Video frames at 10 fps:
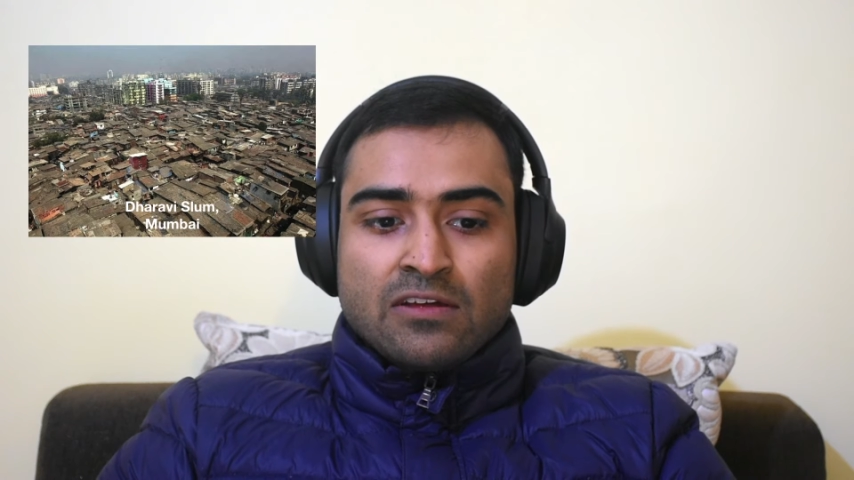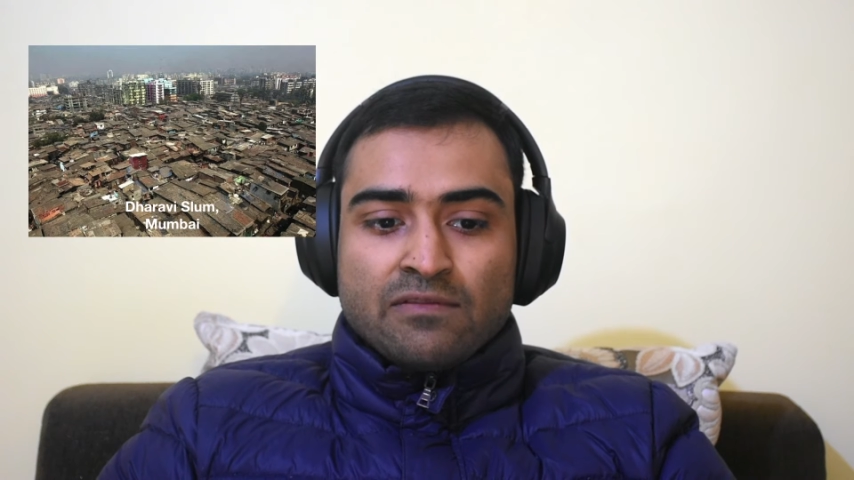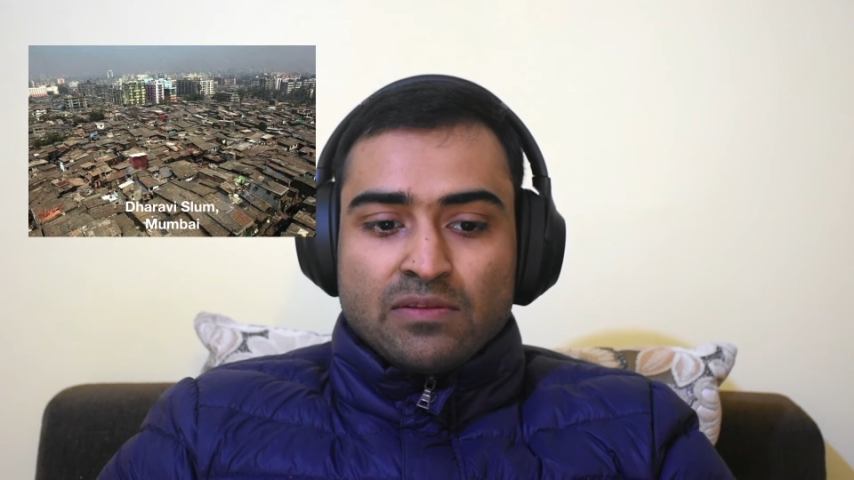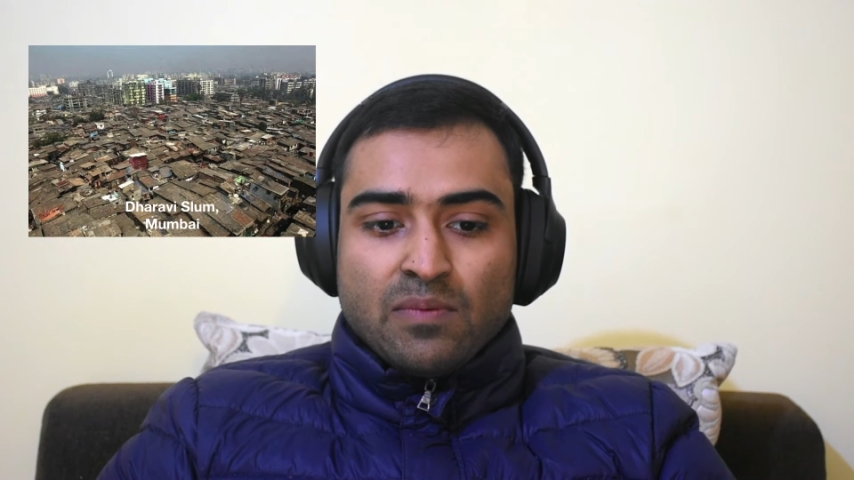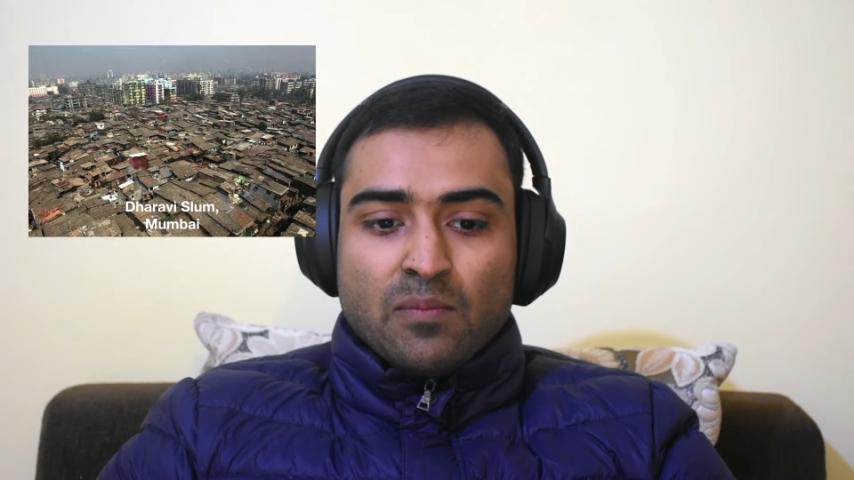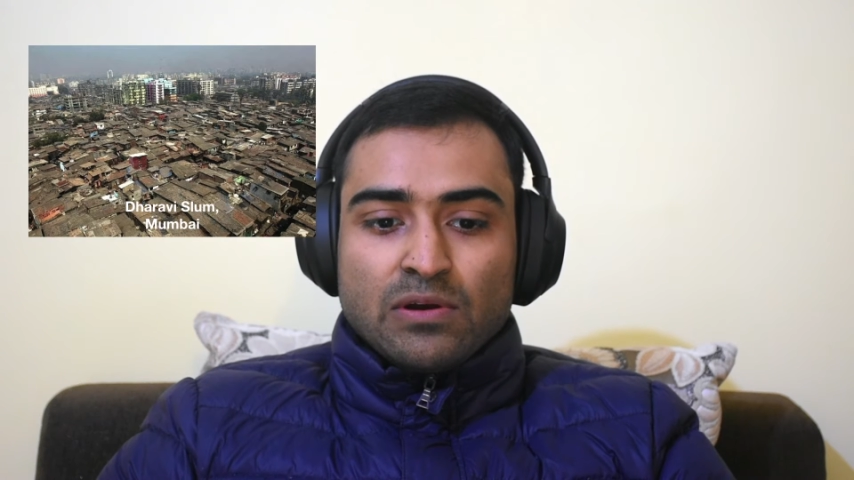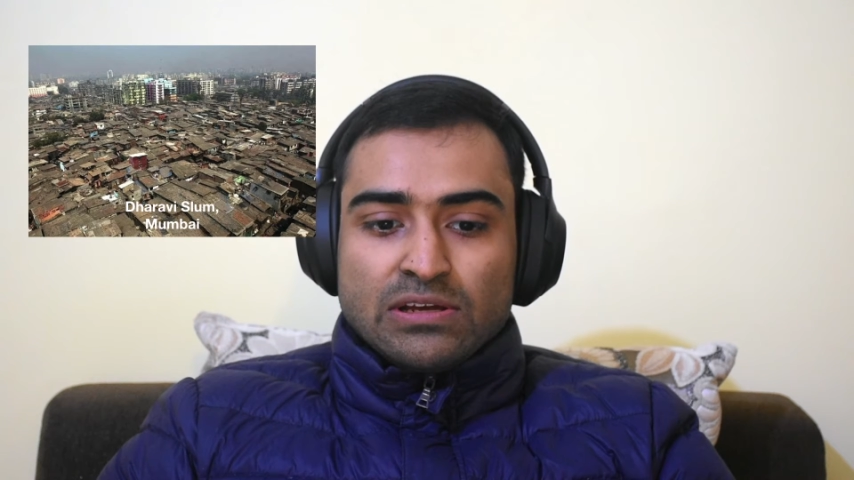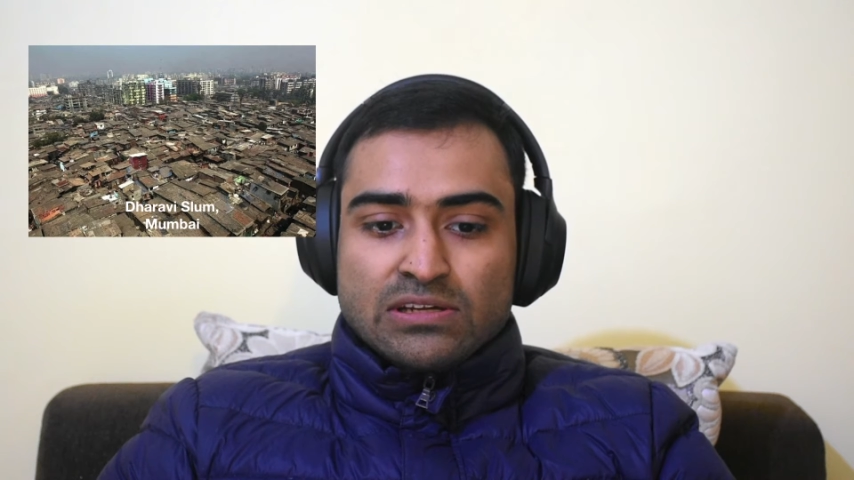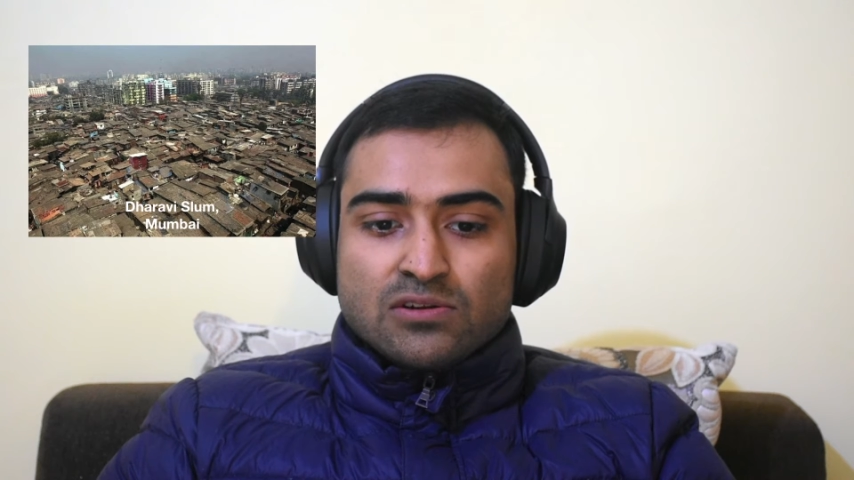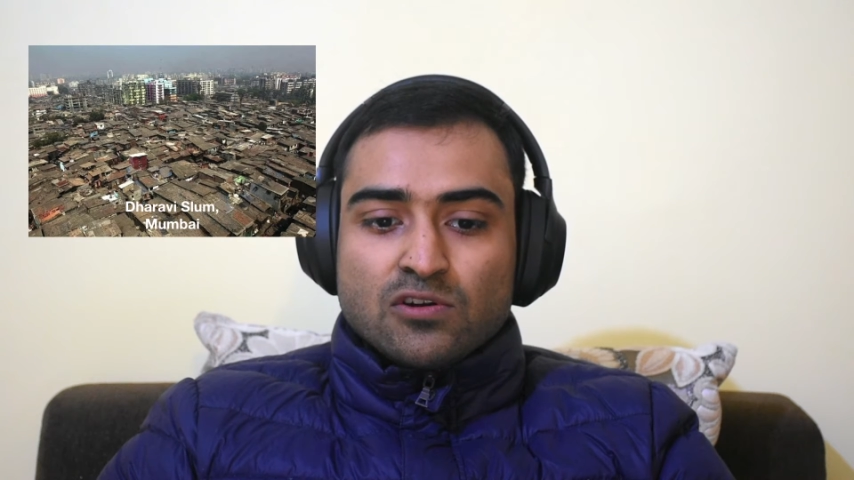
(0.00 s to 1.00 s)
with
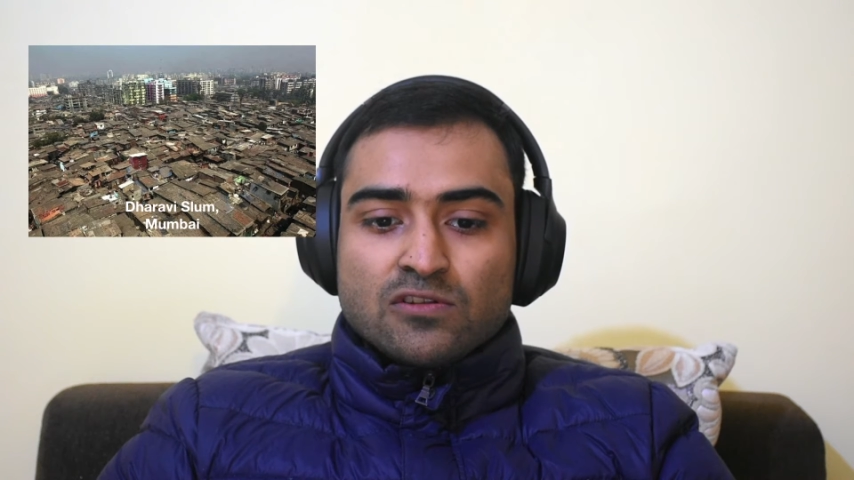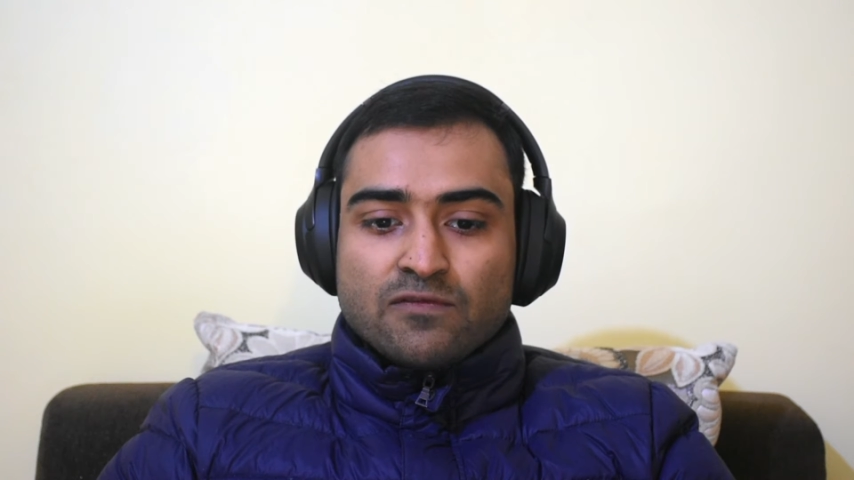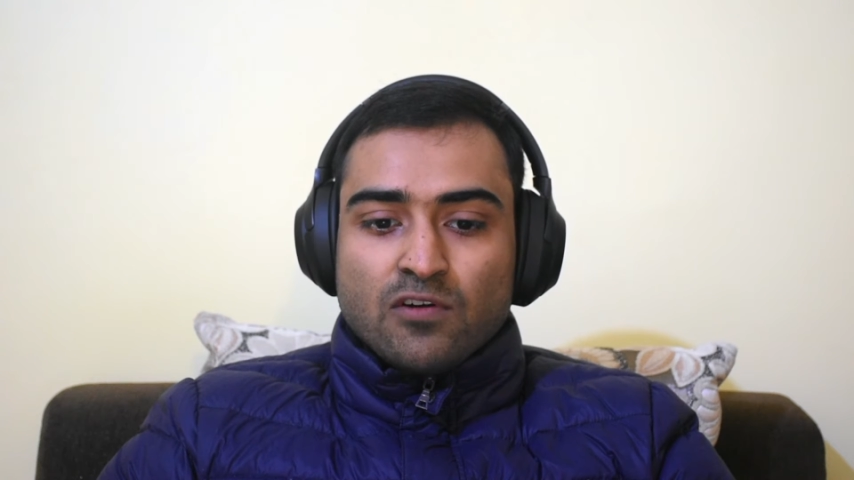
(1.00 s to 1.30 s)
population growth of